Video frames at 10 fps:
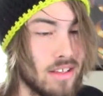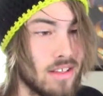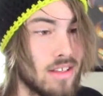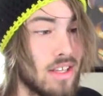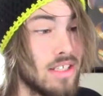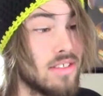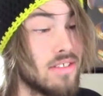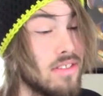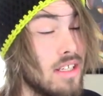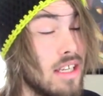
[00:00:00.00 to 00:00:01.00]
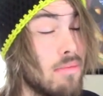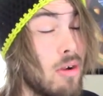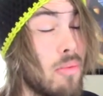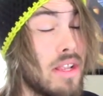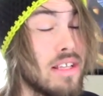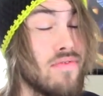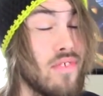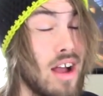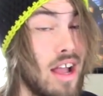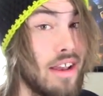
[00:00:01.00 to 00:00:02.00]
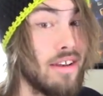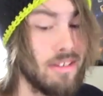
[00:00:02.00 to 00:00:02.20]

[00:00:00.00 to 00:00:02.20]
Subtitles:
Let's see what we can find.